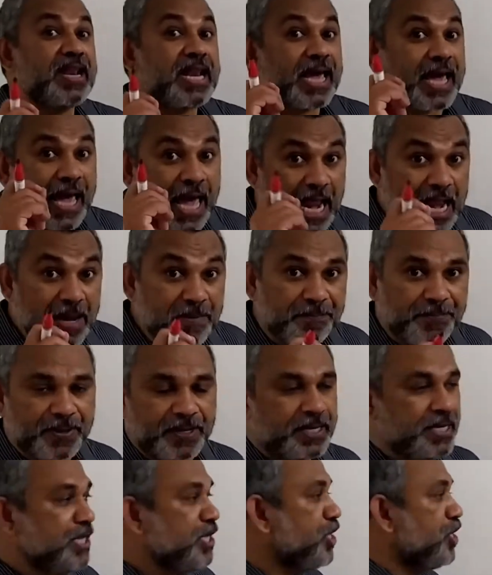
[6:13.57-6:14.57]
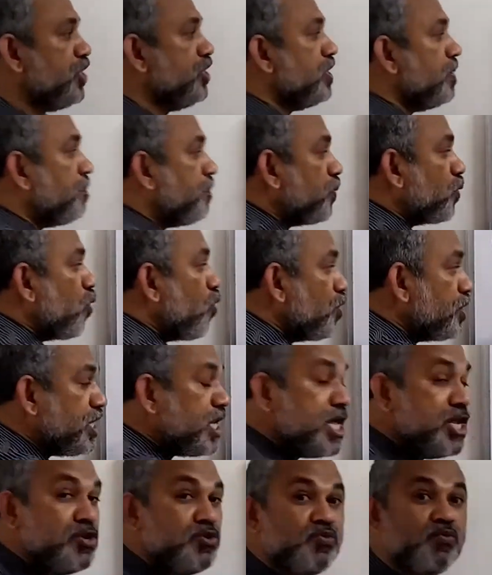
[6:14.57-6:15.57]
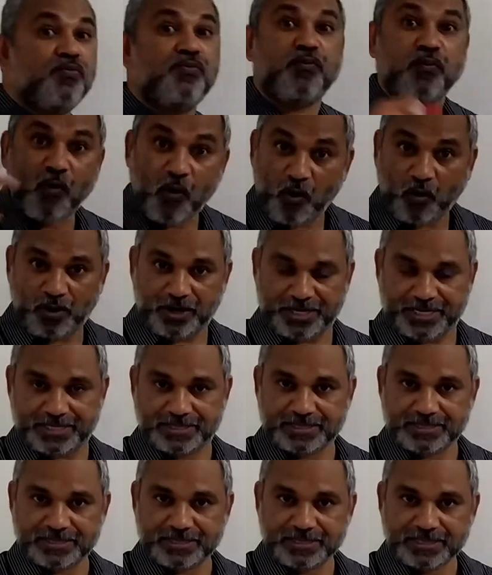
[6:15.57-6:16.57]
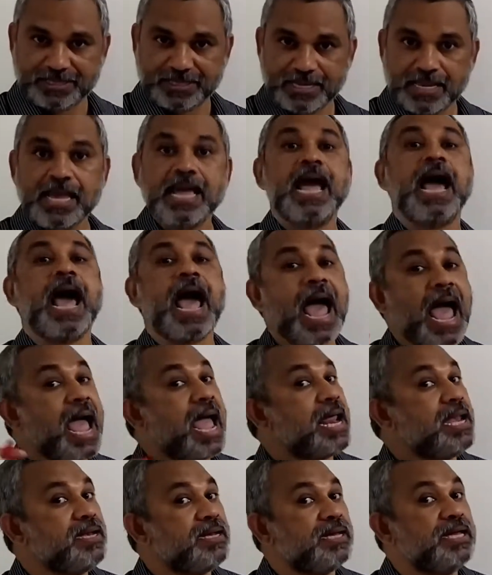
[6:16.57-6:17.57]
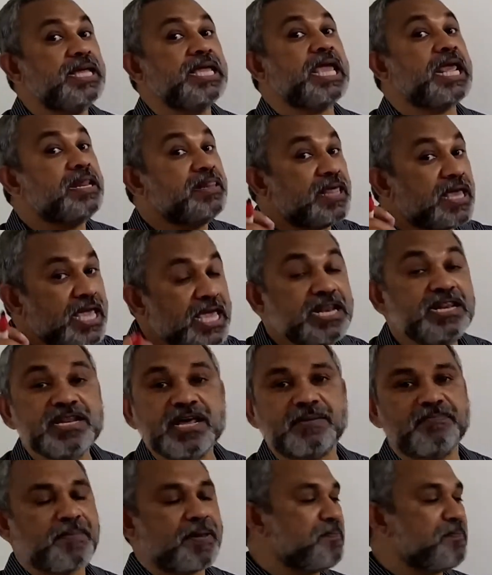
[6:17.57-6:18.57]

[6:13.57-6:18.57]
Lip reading: will help the protein to fold. And in the inner